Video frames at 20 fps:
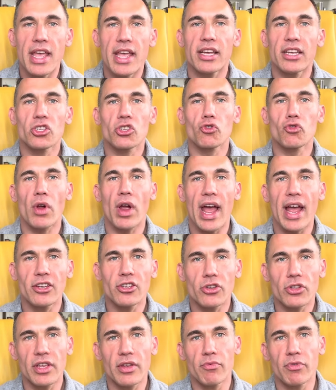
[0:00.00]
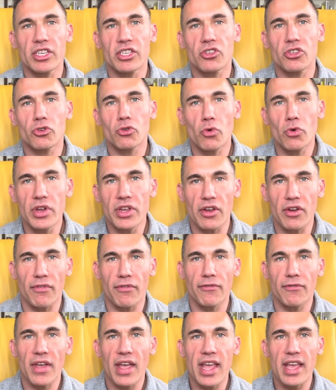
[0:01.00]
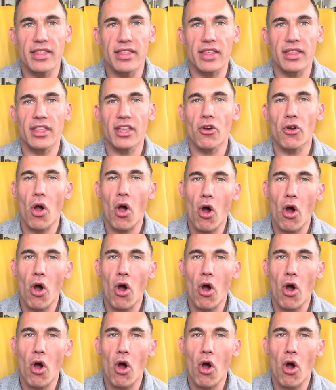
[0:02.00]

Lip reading: is gradually restoring your faith that there